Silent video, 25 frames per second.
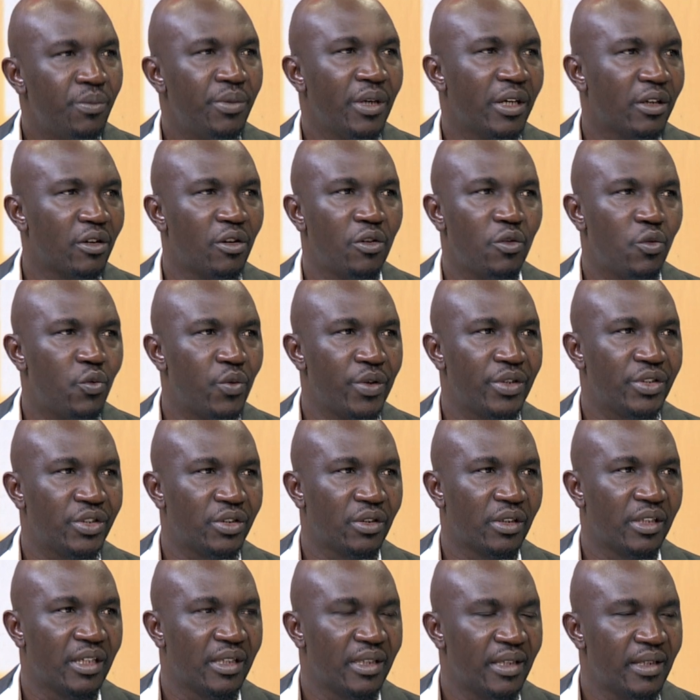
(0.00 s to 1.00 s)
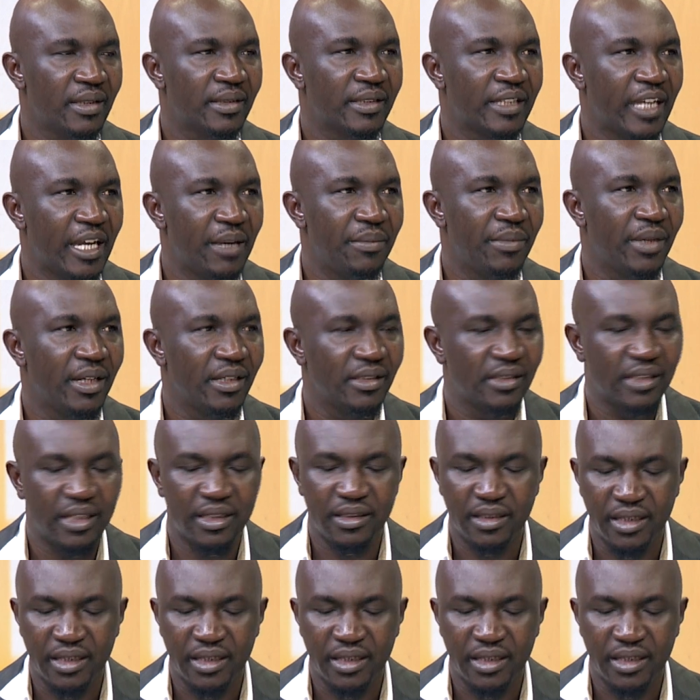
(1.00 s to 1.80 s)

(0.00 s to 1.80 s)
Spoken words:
be a wrong question at this time and